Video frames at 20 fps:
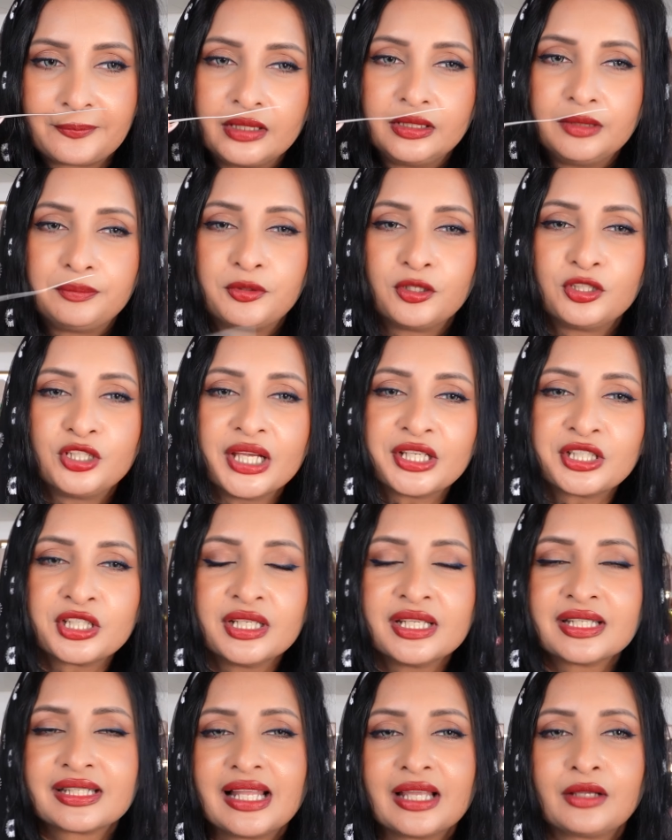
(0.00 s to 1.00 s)
The
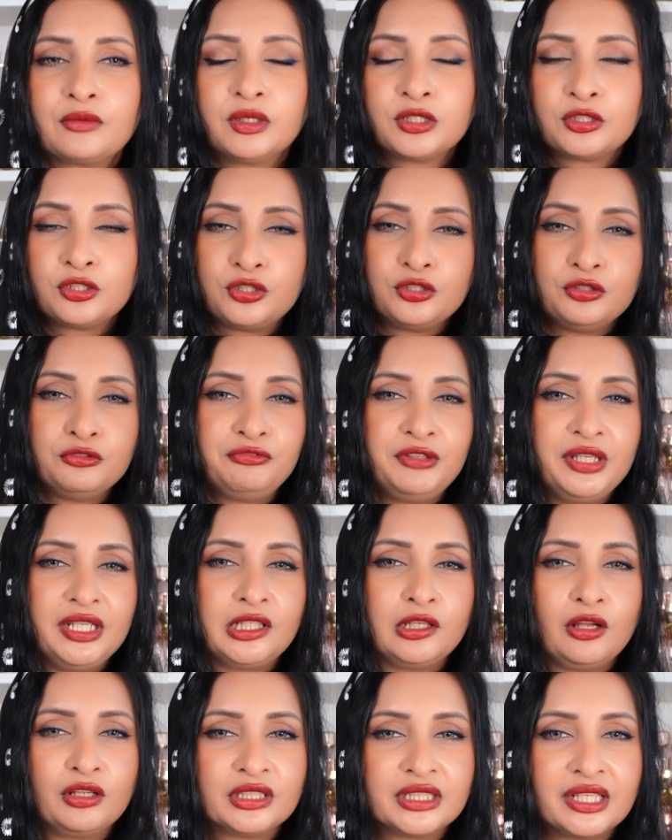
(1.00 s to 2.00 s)
projection is like 1 to 2 feet.
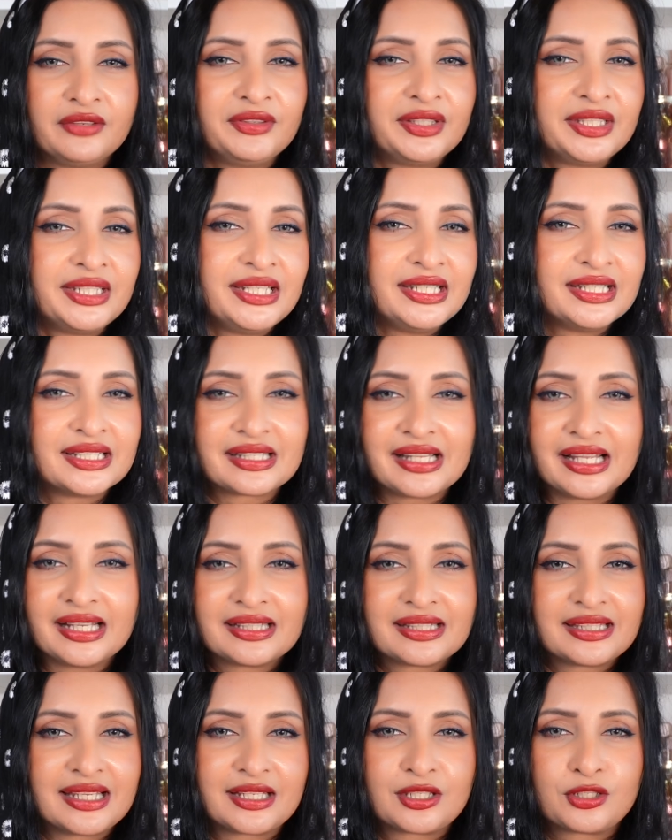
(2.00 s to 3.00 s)
Longevity is like
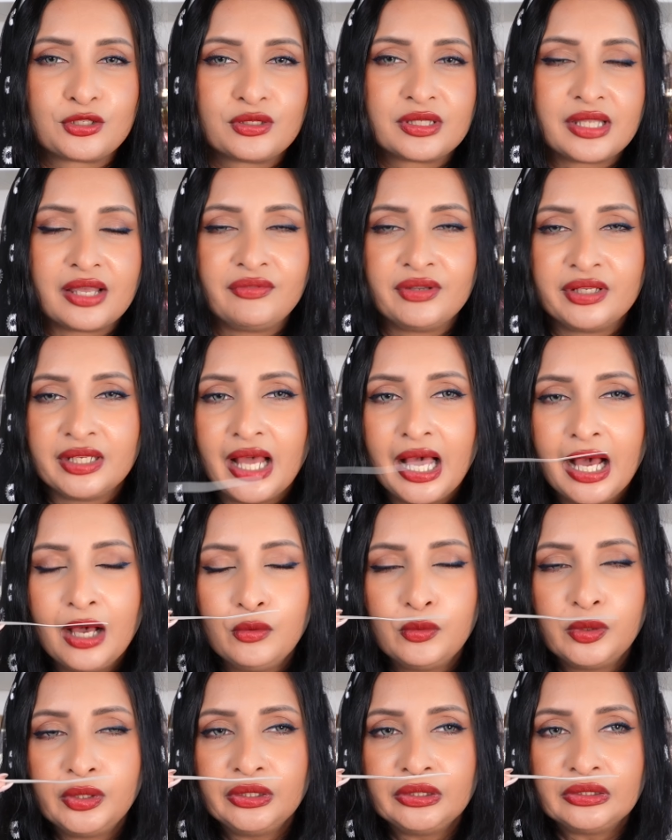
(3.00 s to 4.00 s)
6 to 7
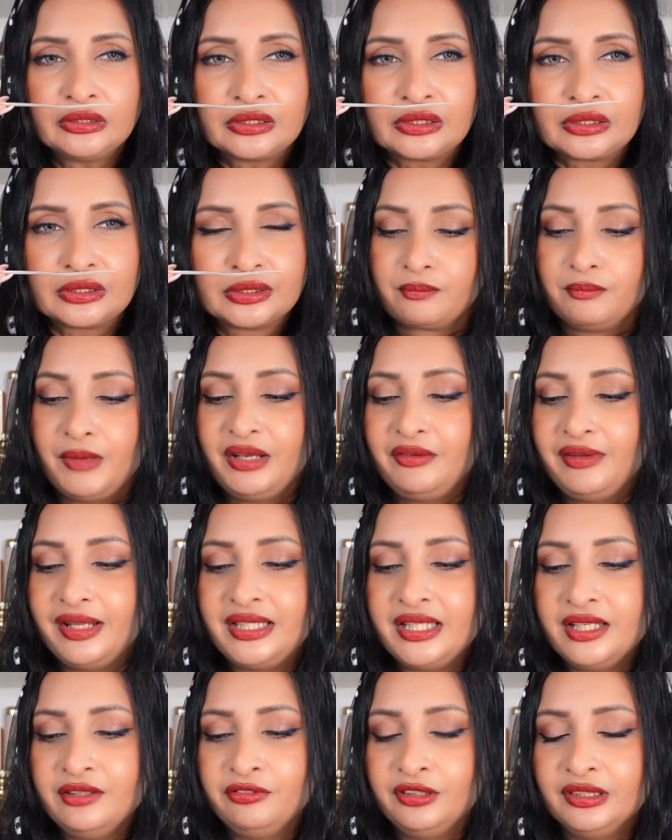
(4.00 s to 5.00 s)
hours. My
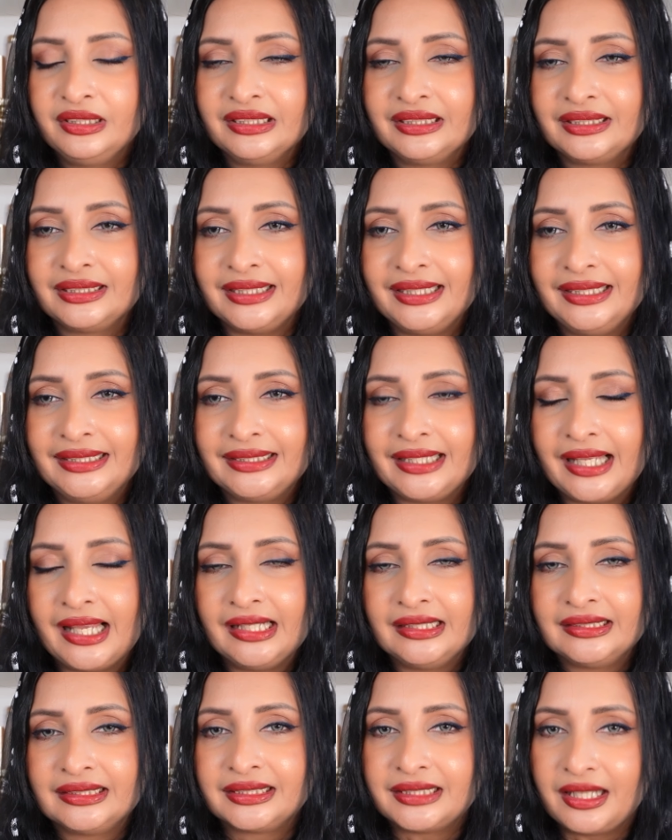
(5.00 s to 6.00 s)
rating for this is
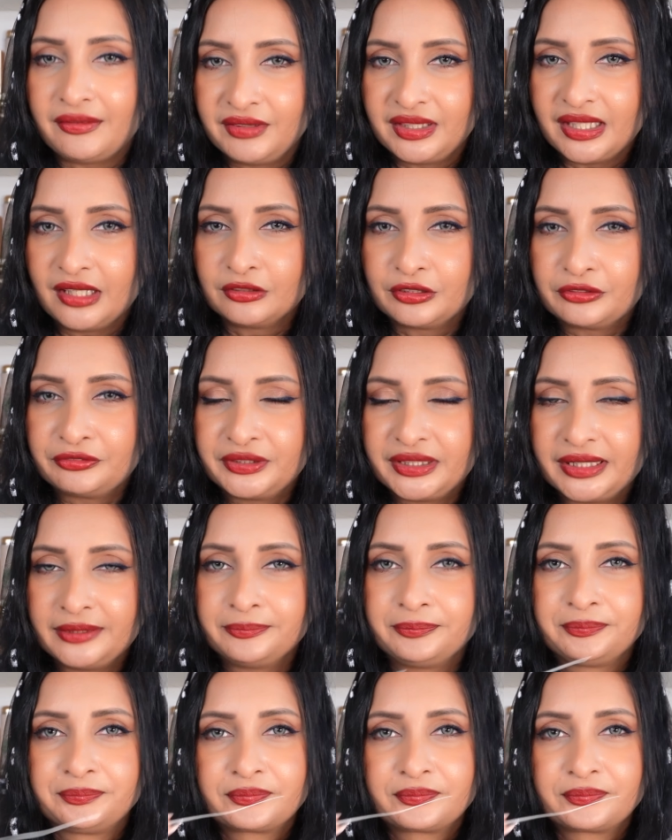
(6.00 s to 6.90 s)
a 7 out of 10.